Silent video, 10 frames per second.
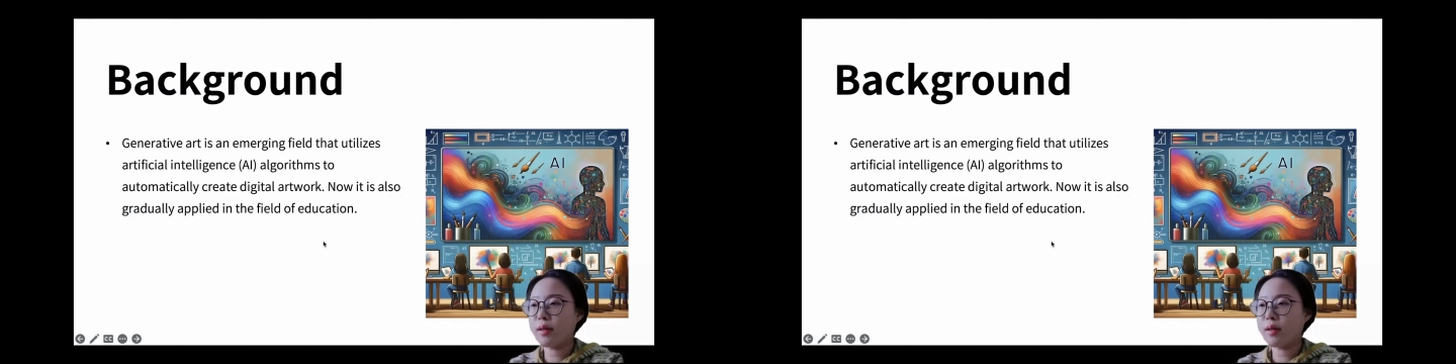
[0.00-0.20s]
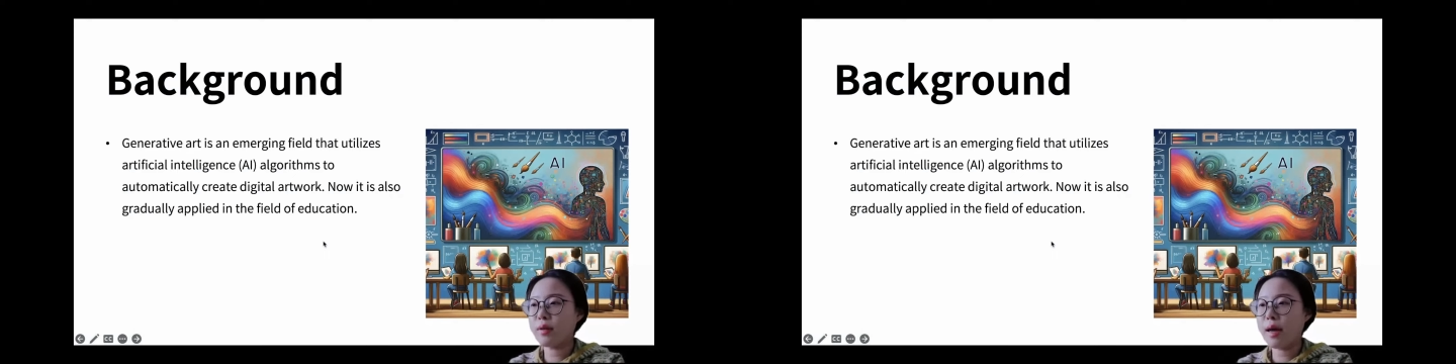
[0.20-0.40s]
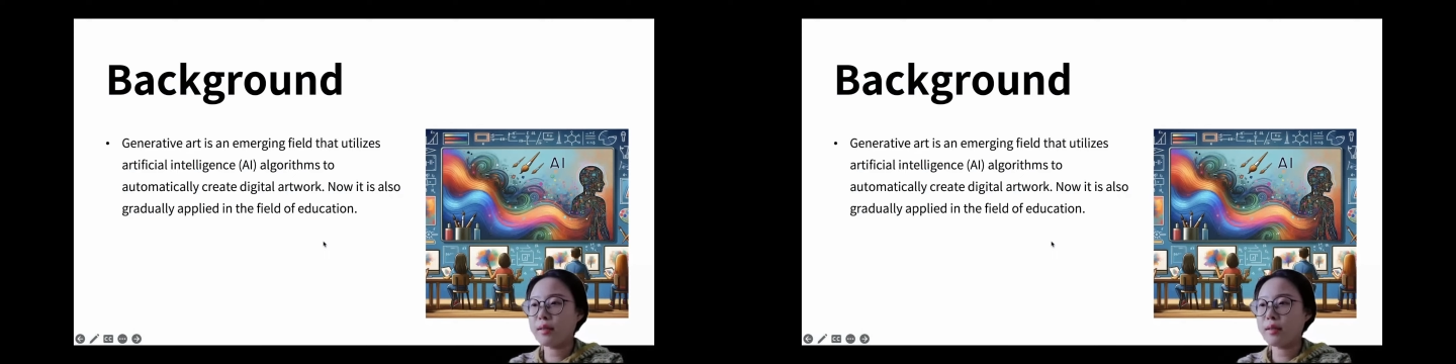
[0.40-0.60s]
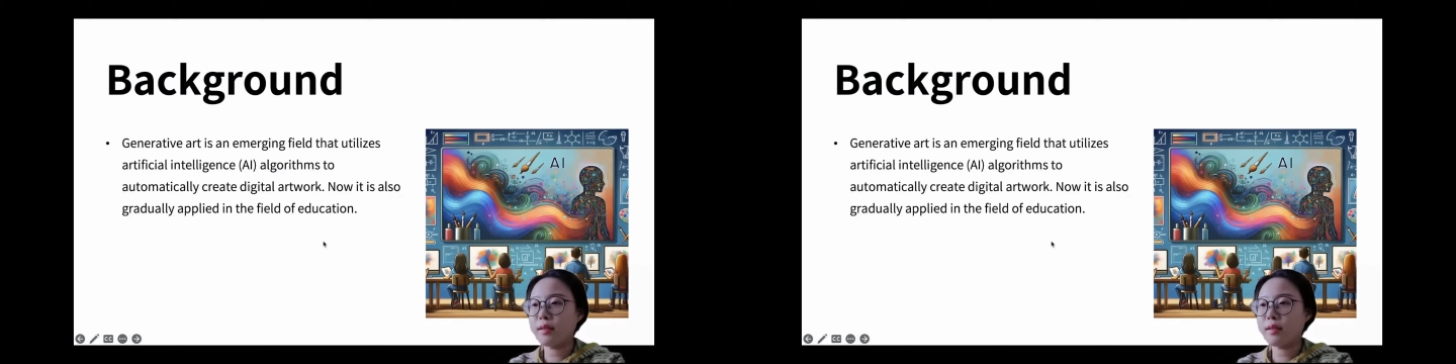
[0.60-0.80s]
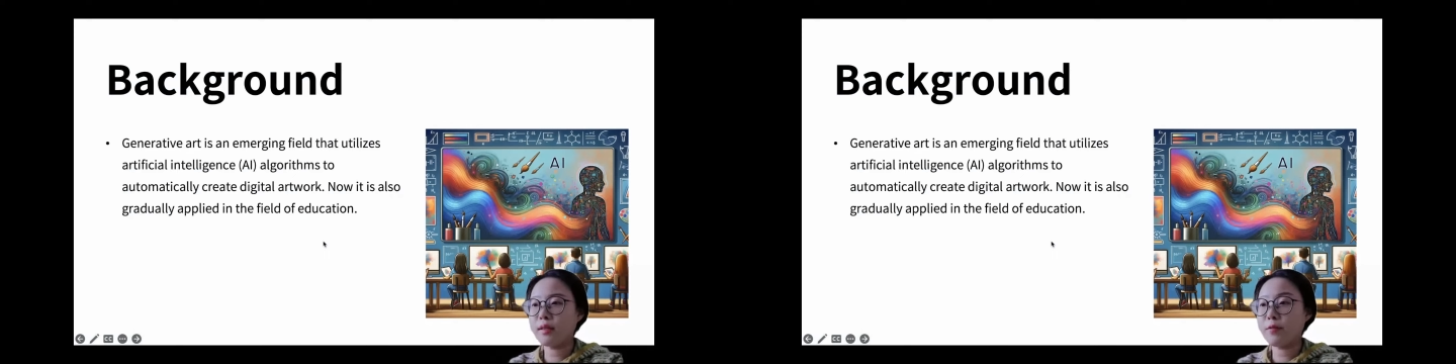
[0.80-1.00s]
applied
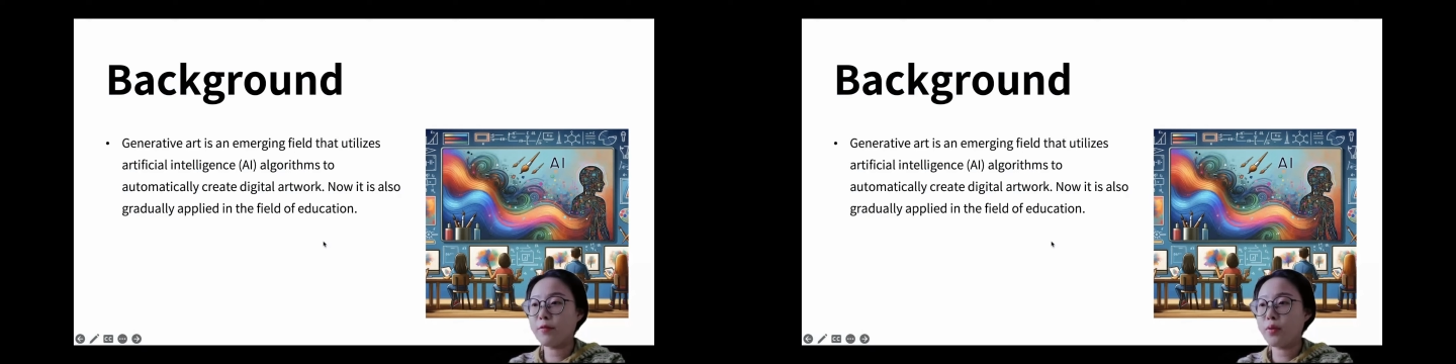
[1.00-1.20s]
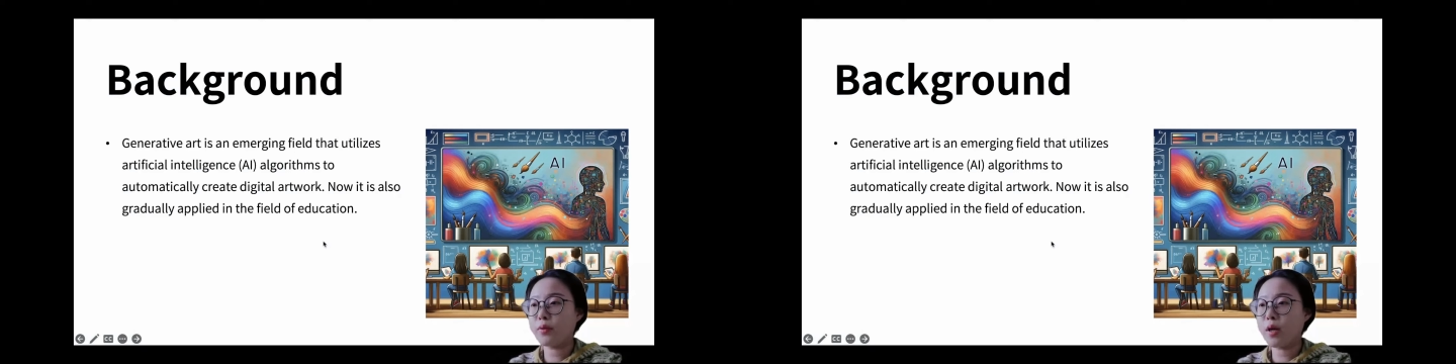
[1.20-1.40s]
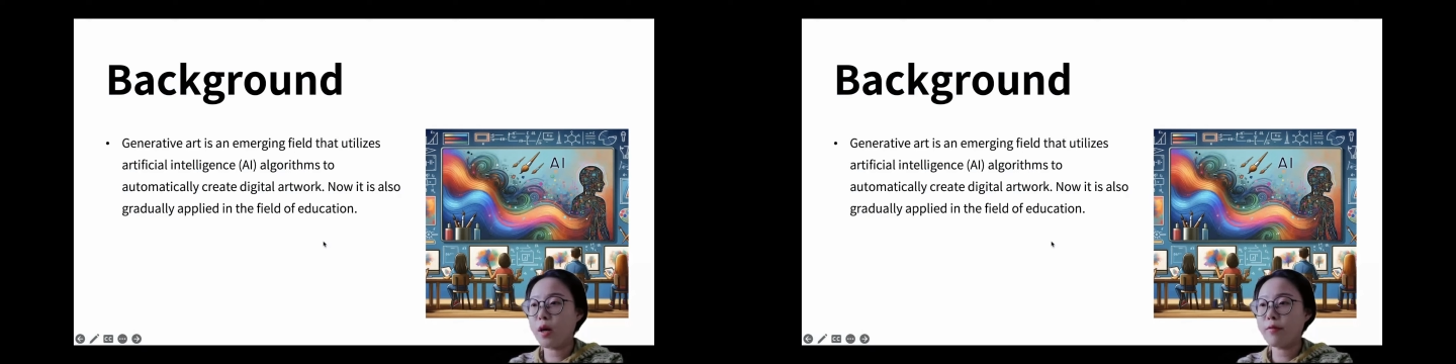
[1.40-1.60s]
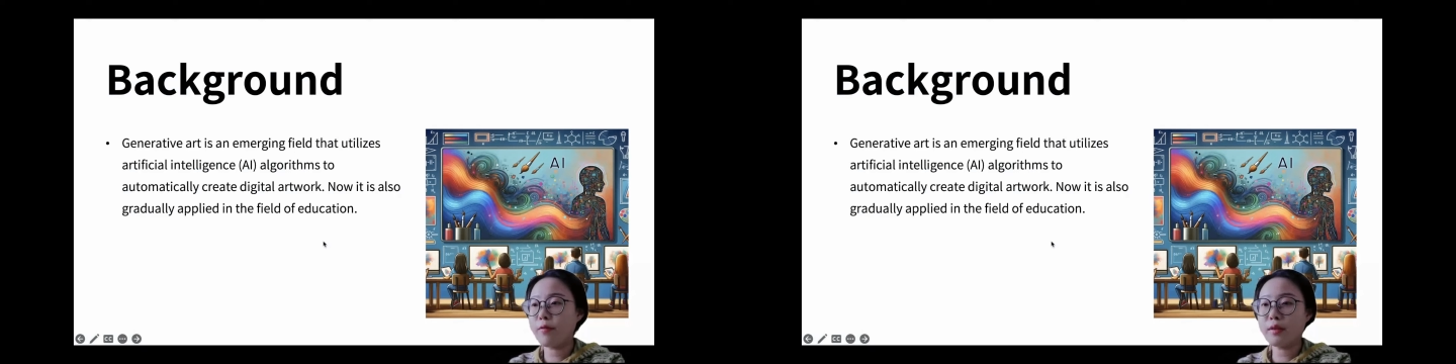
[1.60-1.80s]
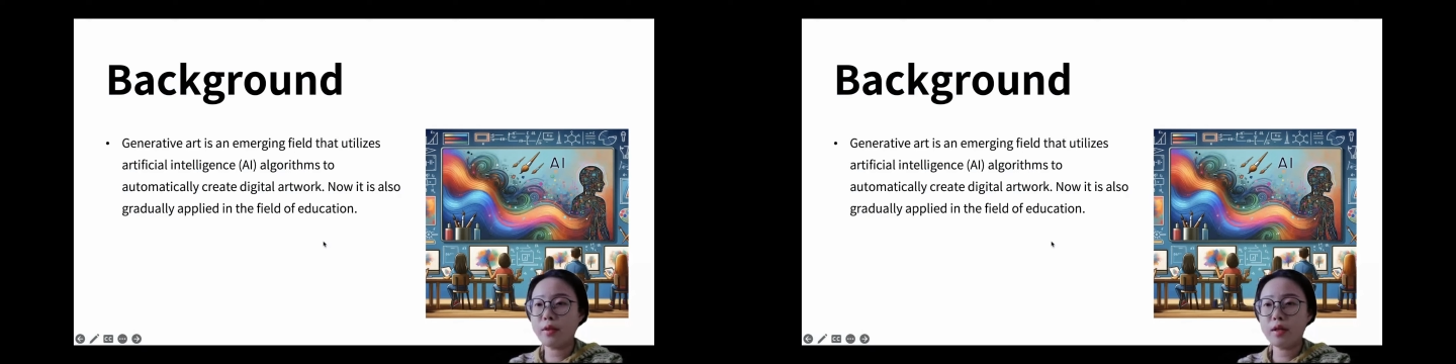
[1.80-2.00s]
in the field of
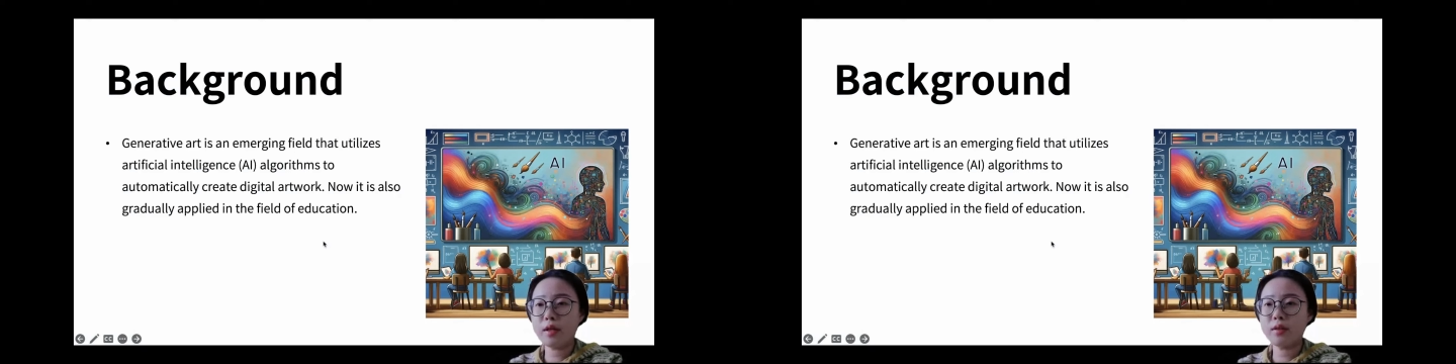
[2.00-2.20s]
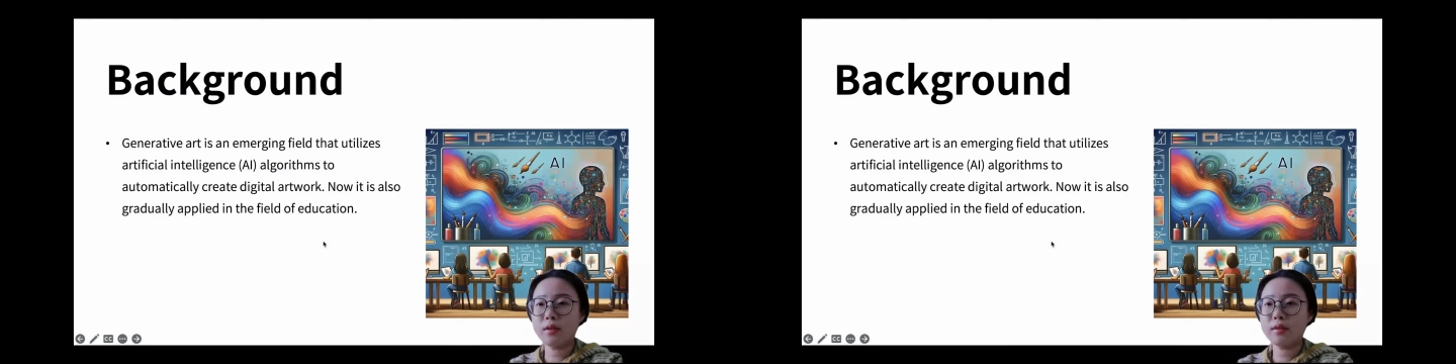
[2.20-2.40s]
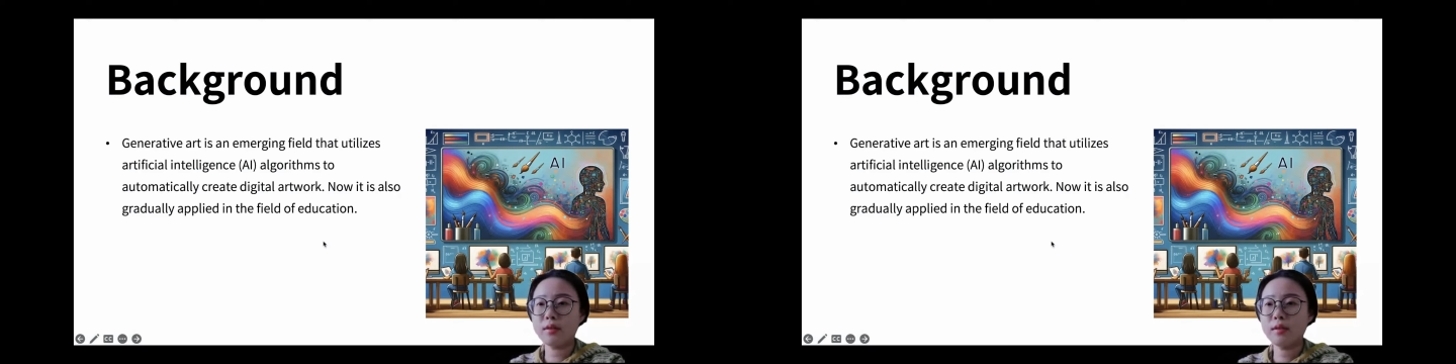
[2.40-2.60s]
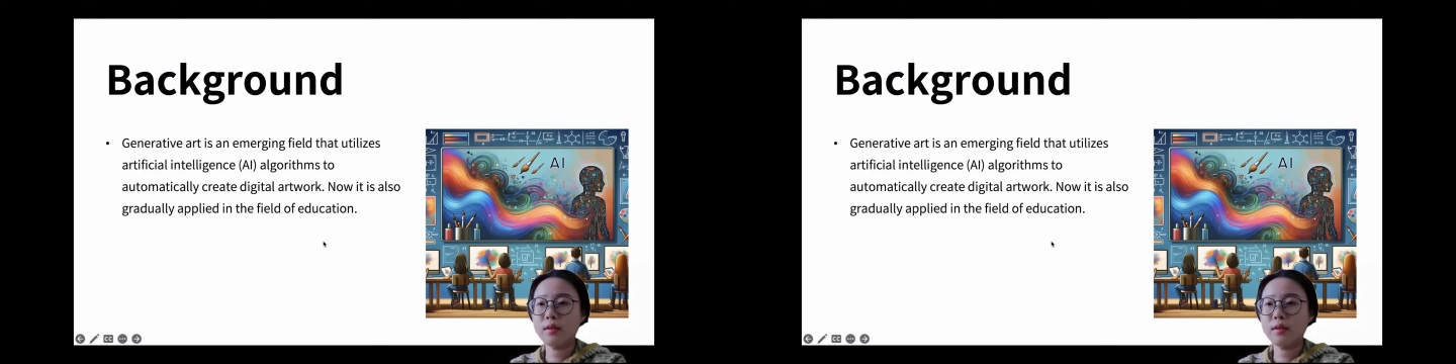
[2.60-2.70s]
education.